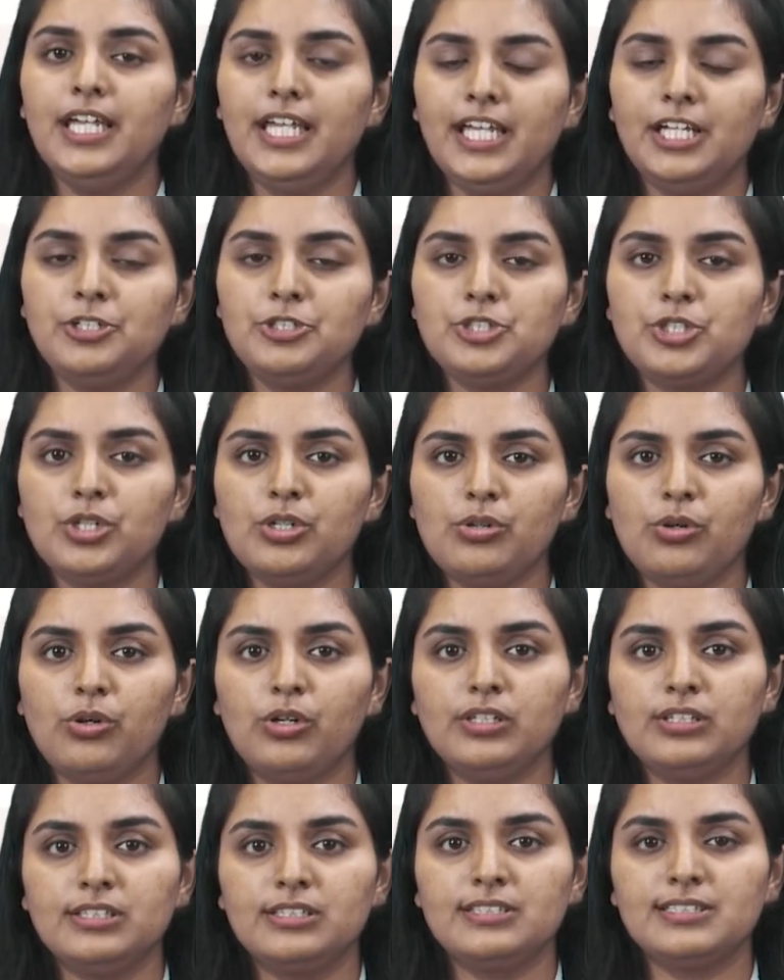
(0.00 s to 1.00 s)
Ensure
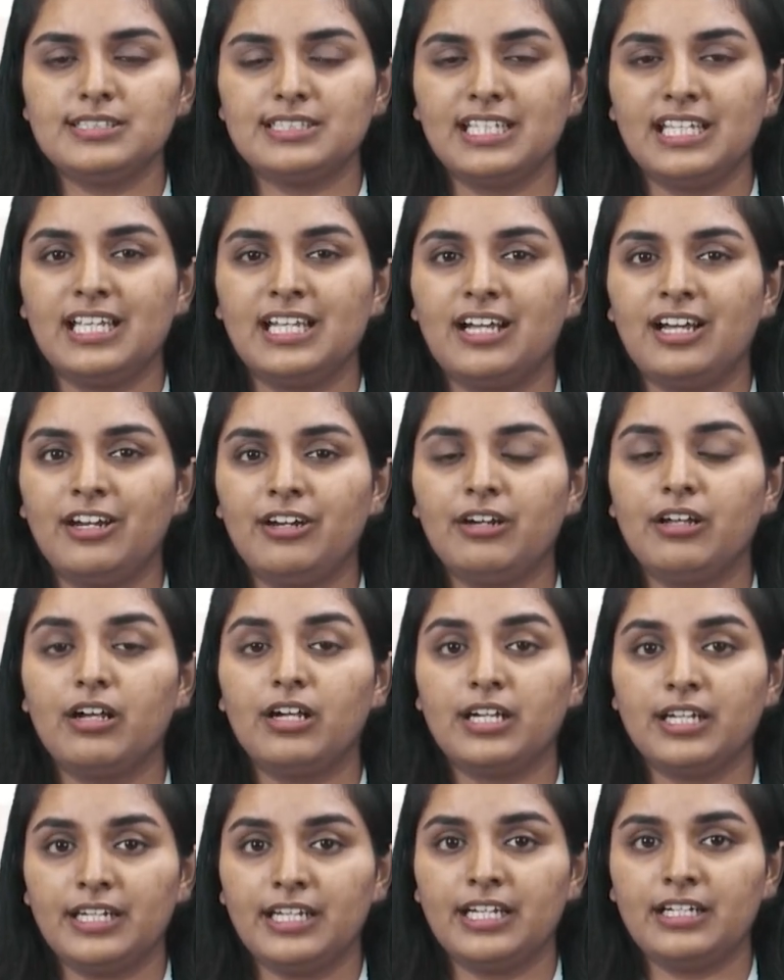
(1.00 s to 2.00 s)
all these things are
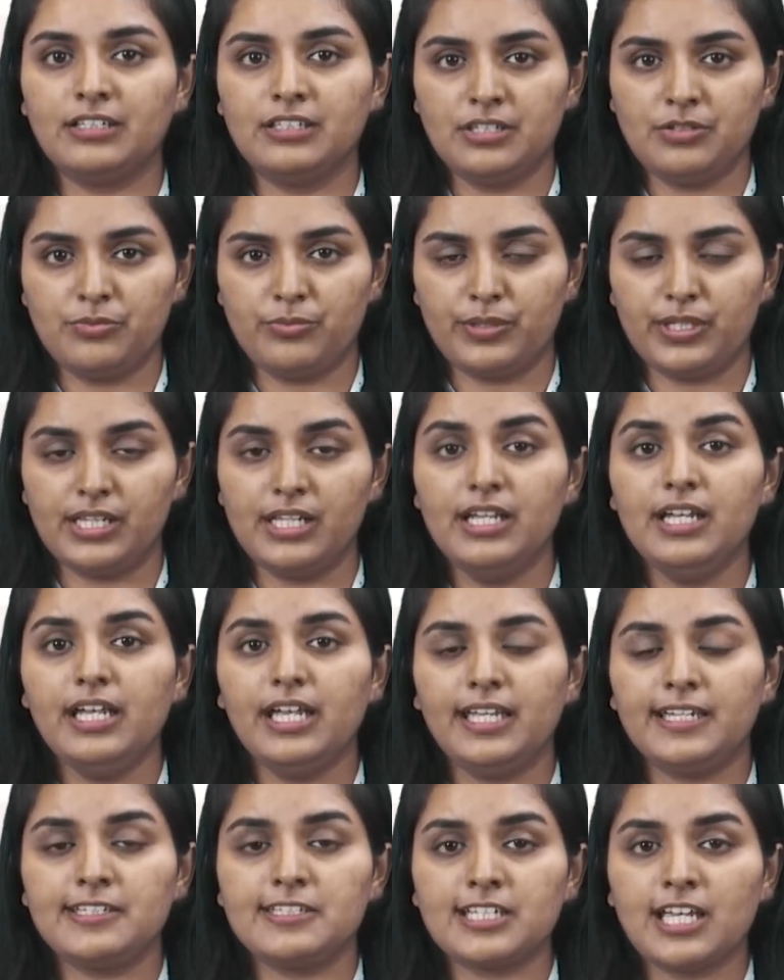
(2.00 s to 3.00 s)
connected well.
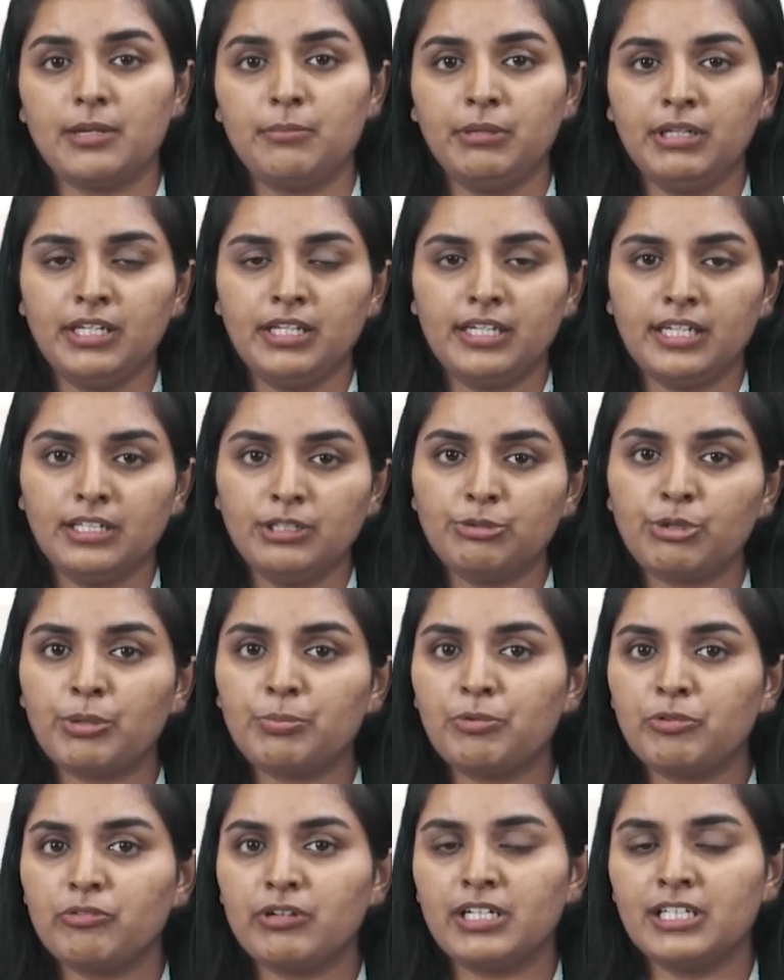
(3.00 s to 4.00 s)
And time and again, you are
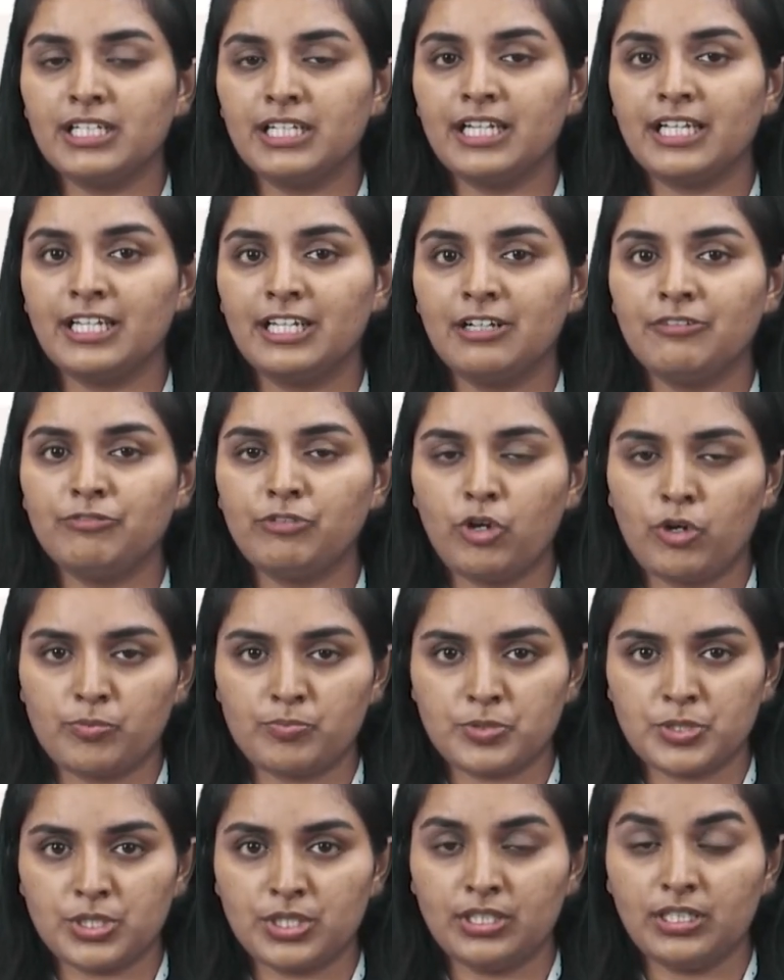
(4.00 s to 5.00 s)
providing enough
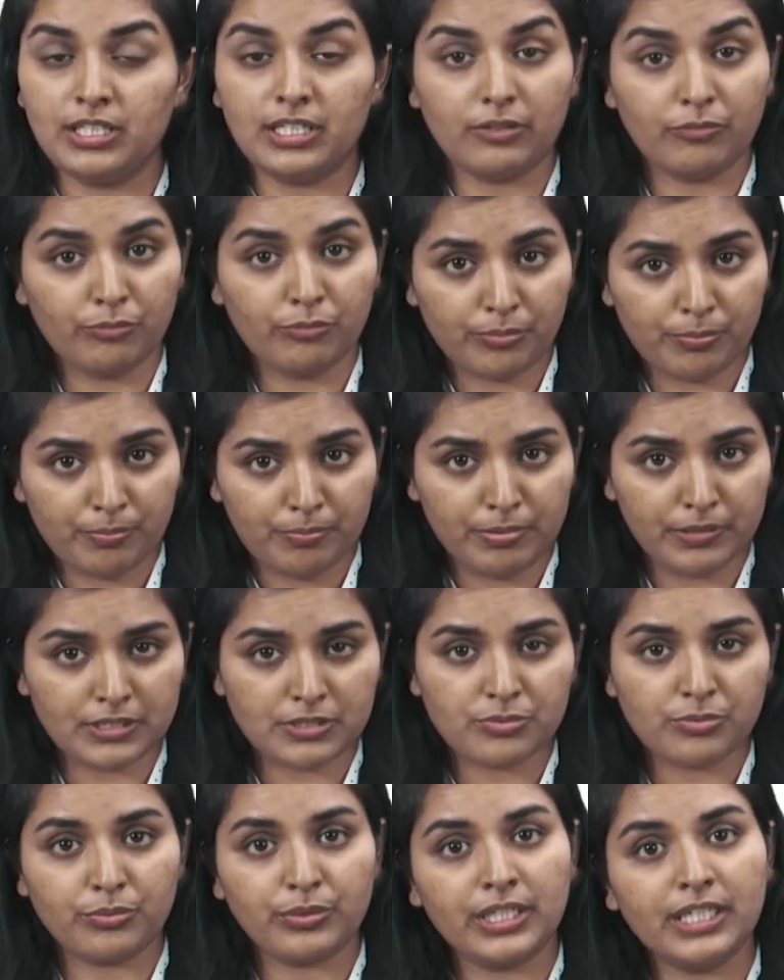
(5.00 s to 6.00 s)
option
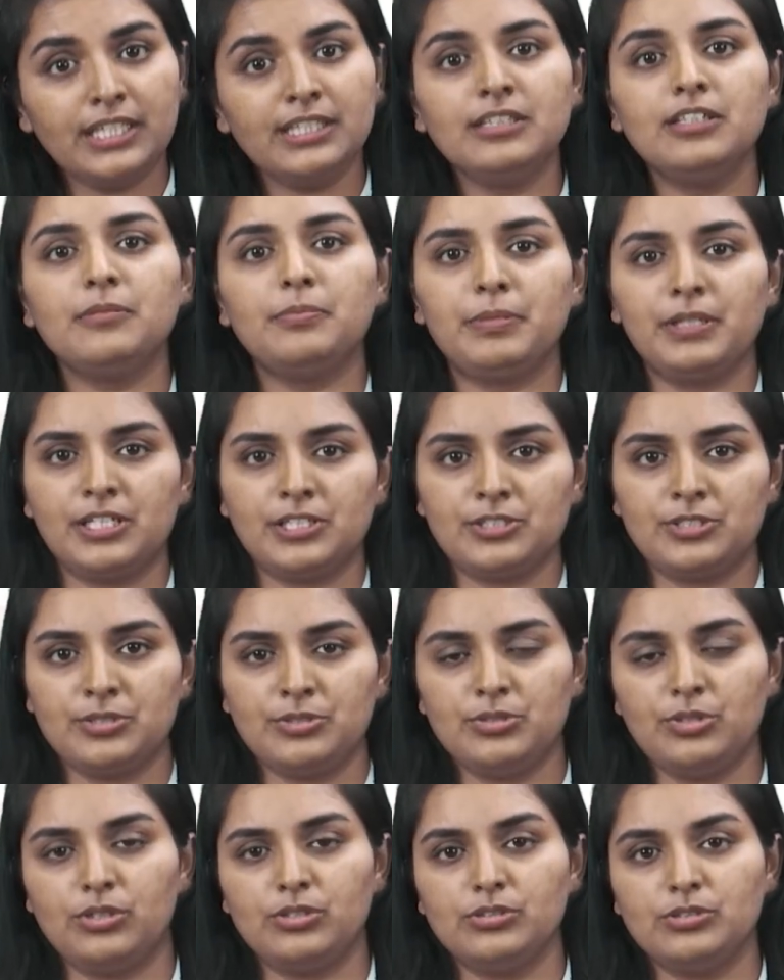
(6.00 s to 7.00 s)
between the
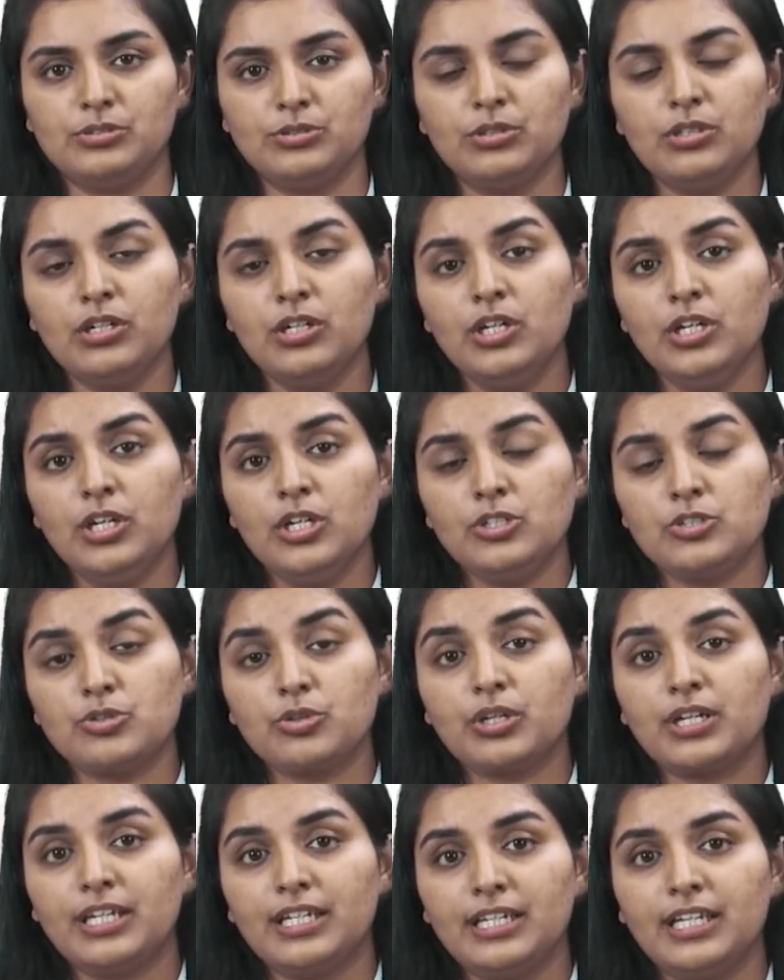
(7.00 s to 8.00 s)
pages also to
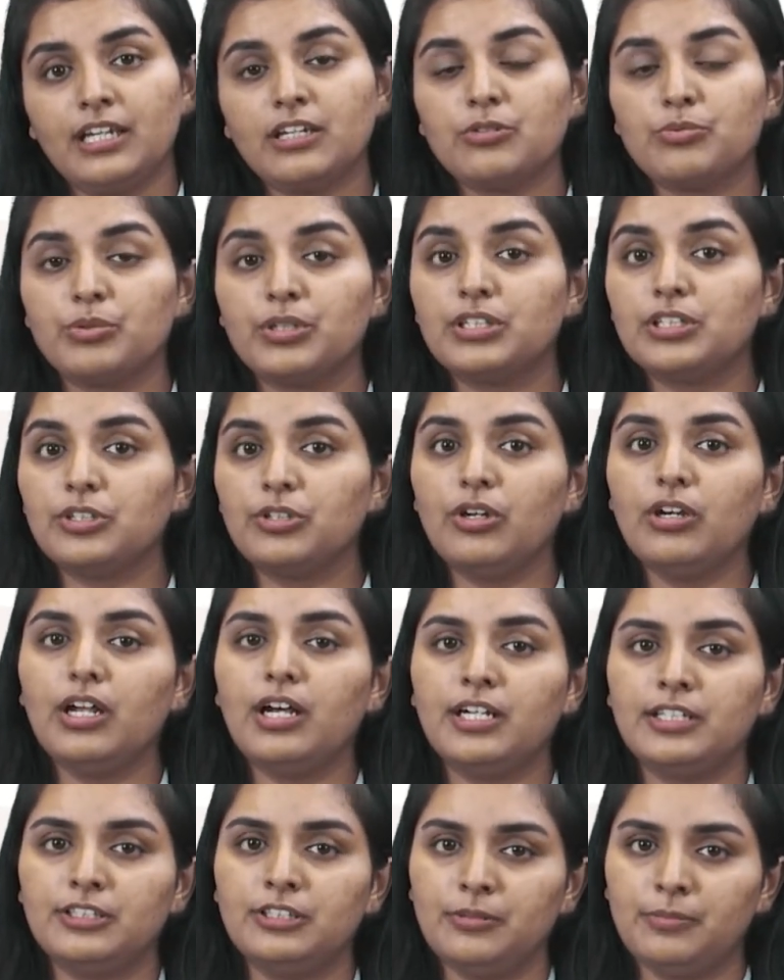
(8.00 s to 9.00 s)
connect with your
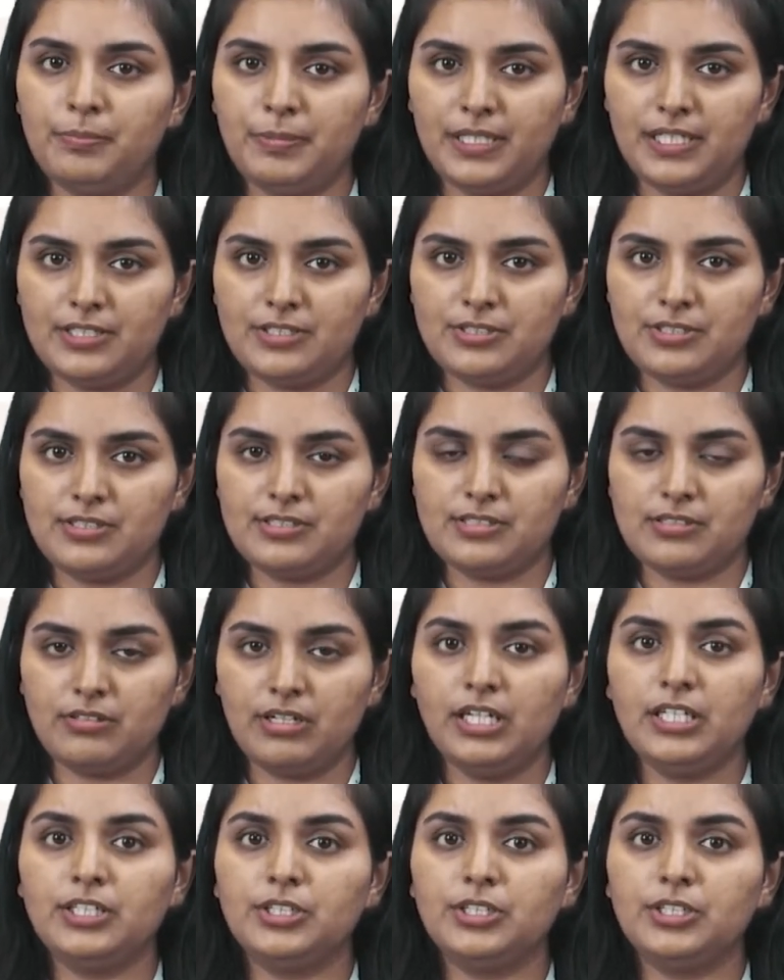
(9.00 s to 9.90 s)
other pages, right?